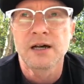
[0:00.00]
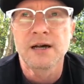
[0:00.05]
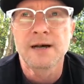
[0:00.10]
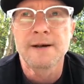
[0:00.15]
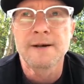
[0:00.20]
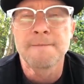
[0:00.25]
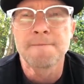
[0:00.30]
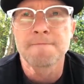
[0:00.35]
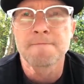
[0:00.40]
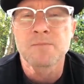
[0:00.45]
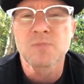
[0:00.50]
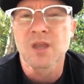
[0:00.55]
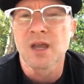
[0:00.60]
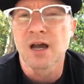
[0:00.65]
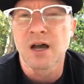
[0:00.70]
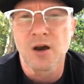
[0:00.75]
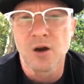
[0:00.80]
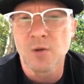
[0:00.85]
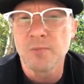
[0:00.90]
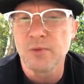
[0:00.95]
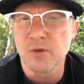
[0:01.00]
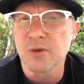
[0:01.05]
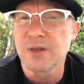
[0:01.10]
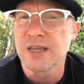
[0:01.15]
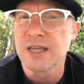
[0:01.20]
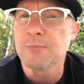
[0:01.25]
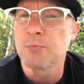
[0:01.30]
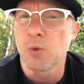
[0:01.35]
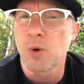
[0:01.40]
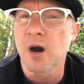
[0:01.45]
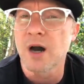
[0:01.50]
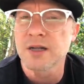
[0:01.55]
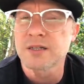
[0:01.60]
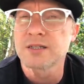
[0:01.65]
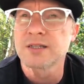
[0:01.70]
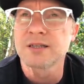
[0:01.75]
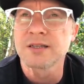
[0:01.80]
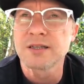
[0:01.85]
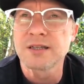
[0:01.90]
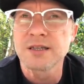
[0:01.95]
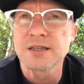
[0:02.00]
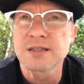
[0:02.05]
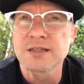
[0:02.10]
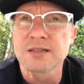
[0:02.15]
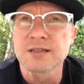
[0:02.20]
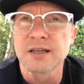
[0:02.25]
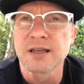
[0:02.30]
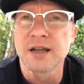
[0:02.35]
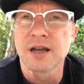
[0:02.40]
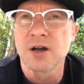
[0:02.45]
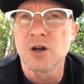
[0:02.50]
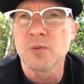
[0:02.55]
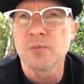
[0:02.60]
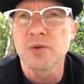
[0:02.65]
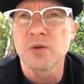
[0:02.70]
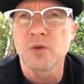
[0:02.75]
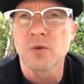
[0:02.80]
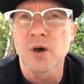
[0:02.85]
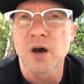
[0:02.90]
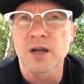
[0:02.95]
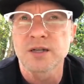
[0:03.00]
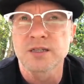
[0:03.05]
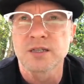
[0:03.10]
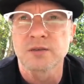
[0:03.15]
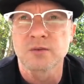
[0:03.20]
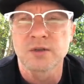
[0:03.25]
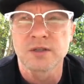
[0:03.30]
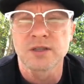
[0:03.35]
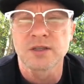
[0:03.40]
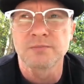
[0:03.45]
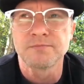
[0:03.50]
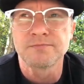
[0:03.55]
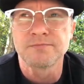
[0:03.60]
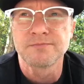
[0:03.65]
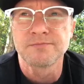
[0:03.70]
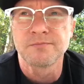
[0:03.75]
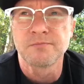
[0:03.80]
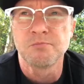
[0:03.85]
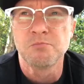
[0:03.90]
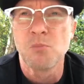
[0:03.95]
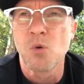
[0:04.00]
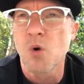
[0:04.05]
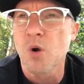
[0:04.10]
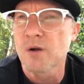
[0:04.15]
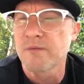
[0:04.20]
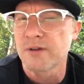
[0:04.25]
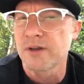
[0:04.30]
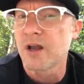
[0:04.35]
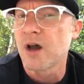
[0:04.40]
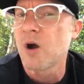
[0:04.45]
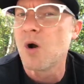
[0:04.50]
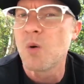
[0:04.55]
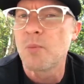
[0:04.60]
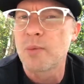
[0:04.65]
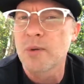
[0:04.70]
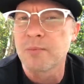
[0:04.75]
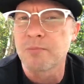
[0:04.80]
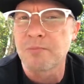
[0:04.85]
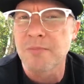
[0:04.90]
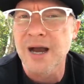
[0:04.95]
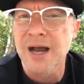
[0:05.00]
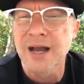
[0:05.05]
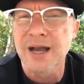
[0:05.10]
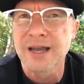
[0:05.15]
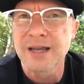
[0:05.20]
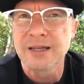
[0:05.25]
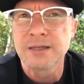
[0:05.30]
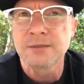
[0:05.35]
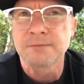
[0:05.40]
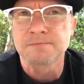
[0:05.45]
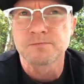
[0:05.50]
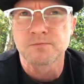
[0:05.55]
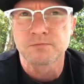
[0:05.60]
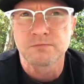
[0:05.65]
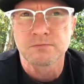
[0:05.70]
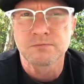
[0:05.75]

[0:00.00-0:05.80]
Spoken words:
I hope you keep watching this, and I hope you watch it with more of an open mind,